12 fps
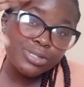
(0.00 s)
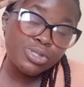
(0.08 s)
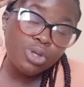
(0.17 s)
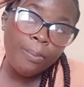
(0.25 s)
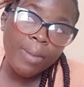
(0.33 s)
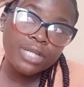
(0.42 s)

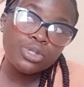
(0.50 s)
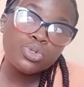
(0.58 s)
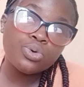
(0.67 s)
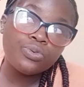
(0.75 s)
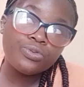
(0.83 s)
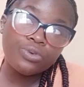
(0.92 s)
so much
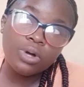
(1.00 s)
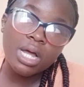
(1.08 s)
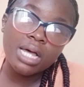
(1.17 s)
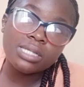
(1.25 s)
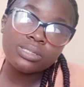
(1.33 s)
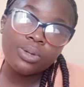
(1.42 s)
to
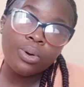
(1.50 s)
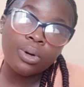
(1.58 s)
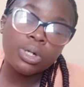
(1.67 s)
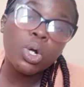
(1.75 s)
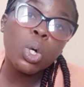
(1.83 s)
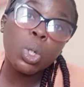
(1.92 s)
focus
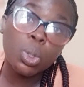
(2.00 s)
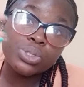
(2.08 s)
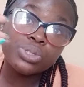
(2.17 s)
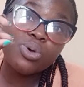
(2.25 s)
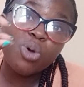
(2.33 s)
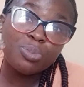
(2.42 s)
on
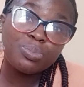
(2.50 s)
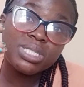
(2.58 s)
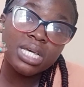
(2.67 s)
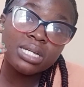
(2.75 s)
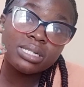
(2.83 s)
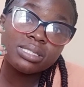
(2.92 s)
close
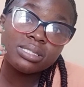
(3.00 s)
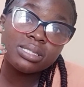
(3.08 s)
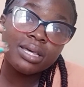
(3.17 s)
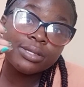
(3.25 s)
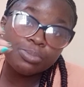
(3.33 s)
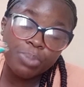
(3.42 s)
objects,
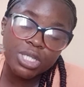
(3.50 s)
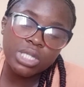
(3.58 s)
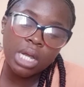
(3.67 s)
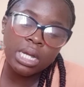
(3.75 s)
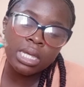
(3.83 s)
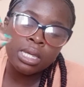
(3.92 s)

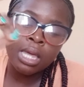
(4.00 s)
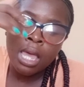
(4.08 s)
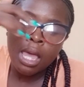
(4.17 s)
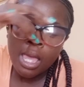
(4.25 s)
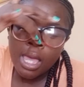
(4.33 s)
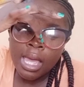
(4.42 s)
especially.
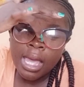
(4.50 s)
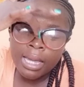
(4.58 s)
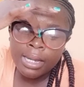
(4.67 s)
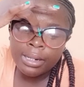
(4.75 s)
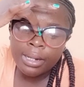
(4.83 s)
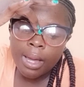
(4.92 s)

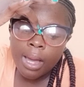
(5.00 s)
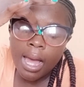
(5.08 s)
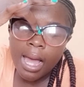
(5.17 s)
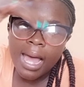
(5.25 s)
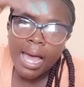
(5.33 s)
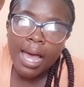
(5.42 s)
And
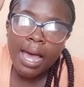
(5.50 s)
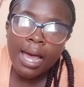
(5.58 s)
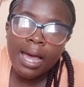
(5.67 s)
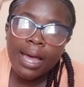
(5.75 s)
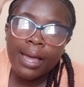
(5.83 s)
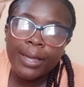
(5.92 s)

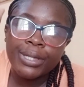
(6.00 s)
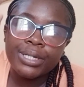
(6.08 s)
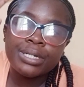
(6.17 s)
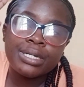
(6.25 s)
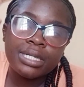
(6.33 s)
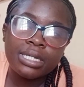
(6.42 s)
I
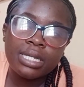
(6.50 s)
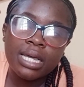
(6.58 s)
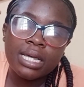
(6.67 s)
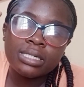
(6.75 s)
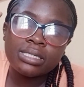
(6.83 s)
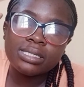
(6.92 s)

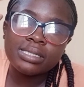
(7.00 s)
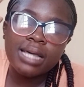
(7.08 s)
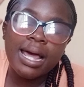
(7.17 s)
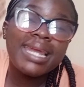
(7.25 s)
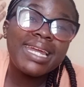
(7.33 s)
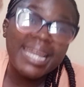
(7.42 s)
needed
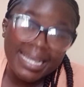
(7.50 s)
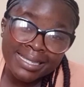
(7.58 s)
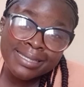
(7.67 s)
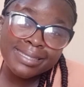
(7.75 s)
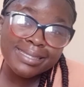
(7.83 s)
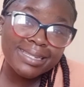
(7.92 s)

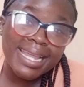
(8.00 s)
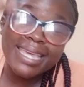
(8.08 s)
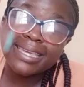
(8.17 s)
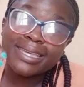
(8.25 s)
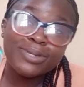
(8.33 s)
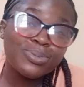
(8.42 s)
lens.
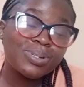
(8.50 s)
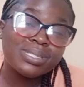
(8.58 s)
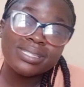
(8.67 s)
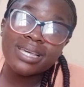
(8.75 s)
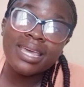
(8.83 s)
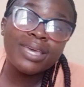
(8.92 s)
Like it was,
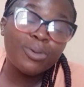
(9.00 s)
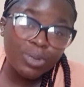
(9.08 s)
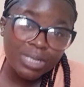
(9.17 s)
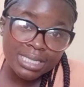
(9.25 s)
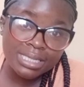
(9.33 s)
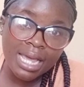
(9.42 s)
he
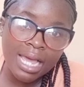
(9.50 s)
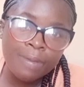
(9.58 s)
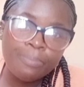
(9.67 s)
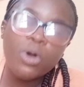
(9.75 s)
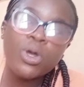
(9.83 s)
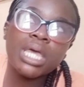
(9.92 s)
couldn't
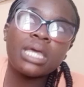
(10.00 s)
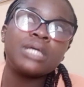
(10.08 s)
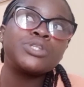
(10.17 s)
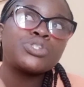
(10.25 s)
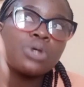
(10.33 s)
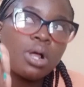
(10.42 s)
help. Okay,
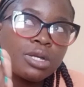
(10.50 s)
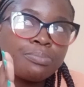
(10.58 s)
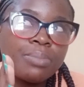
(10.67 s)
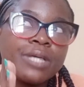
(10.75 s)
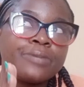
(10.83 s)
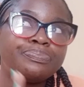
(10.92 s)
he told
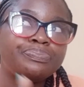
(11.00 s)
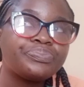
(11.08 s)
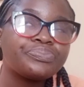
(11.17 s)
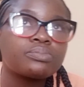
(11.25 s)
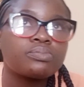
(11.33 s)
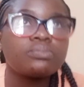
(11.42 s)
me
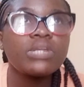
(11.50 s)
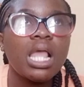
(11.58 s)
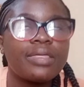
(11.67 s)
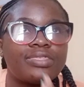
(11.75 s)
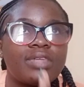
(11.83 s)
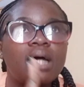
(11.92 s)

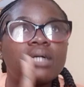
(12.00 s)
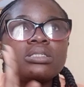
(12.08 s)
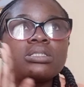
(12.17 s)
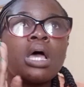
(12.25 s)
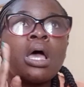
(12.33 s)
that